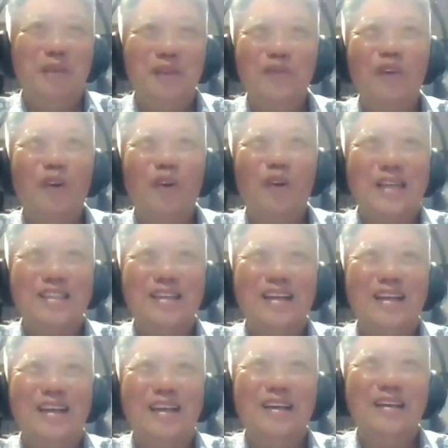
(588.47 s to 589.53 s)
before
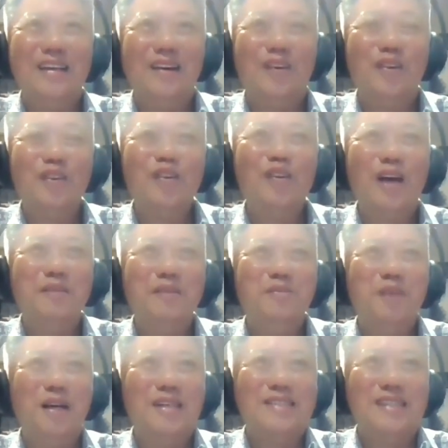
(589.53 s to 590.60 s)
actually. Although
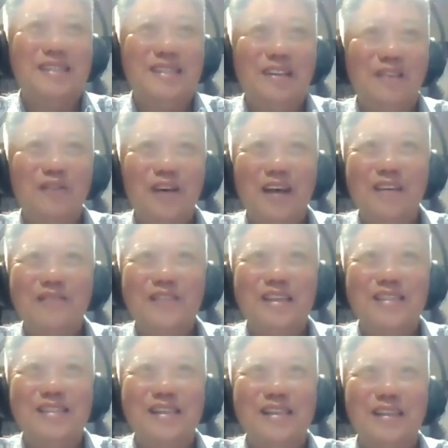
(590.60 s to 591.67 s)
I'm uh, 65
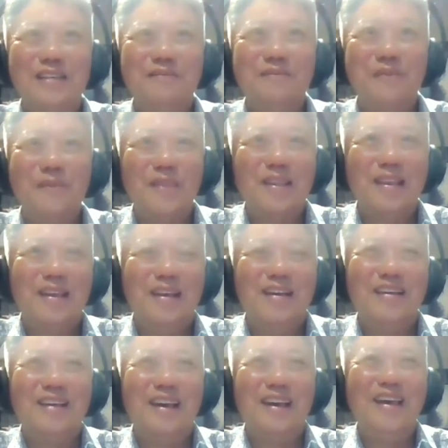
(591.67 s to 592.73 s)
this year,
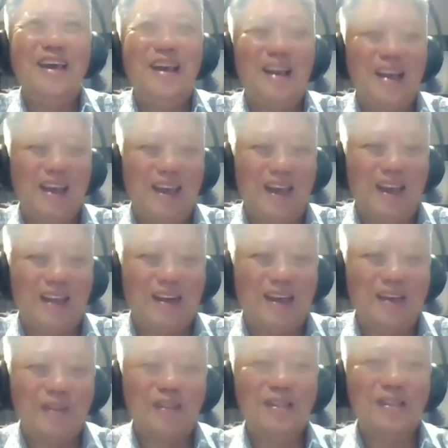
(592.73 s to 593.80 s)
okay, and
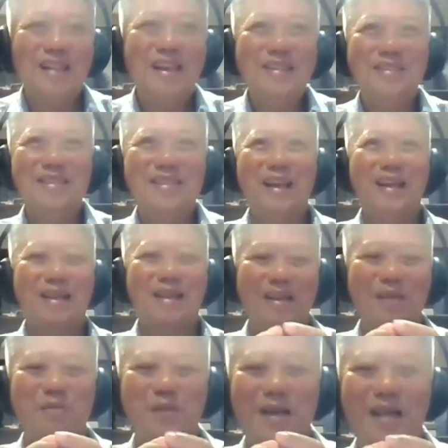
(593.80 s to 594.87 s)
uh, things like uh,